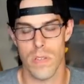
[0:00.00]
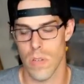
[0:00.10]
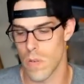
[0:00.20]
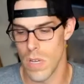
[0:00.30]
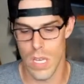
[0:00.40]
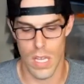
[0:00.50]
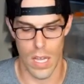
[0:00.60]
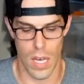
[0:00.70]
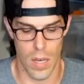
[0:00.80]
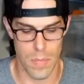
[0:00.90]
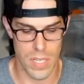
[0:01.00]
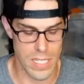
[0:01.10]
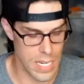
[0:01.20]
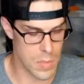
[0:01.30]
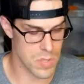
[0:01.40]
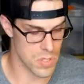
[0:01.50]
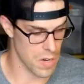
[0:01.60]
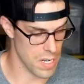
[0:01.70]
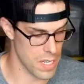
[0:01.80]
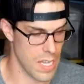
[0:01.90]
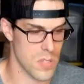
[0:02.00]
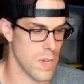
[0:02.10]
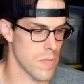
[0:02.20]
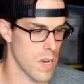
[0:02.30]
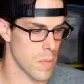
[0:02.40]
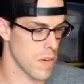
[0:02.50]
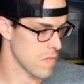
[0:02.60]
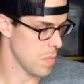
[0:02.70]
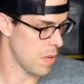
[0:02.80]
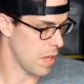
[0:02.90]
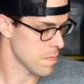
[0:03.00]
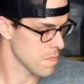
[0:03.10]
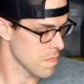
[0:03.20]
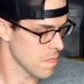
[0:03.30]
So titanium is great, and that's what I'd recommend for a pot.